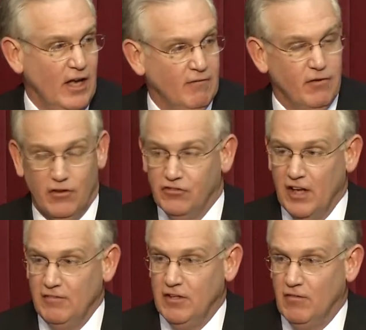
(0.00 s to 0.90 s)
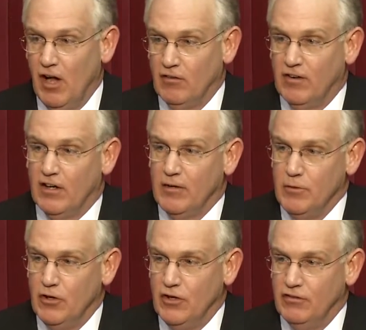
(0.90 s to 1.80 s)
and for the safety of all of our
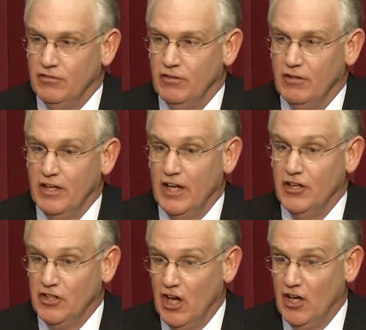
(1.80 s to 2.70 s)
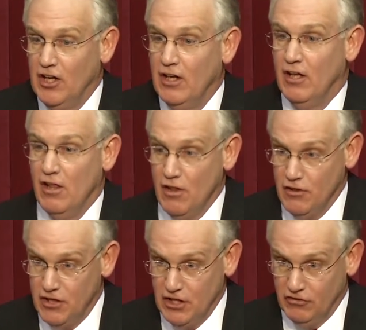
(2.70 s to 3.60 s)
communities, get it done
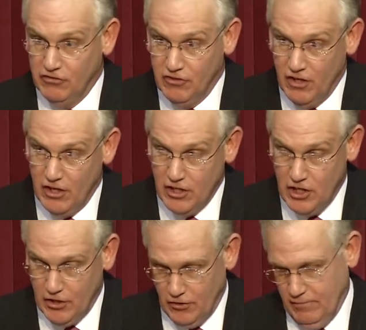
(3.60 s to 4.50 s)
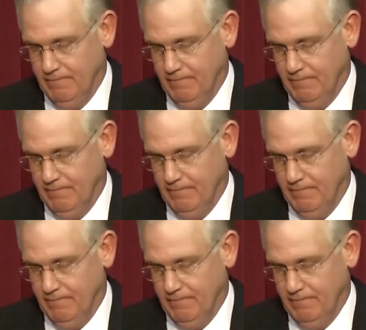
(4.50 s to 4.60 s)
this year.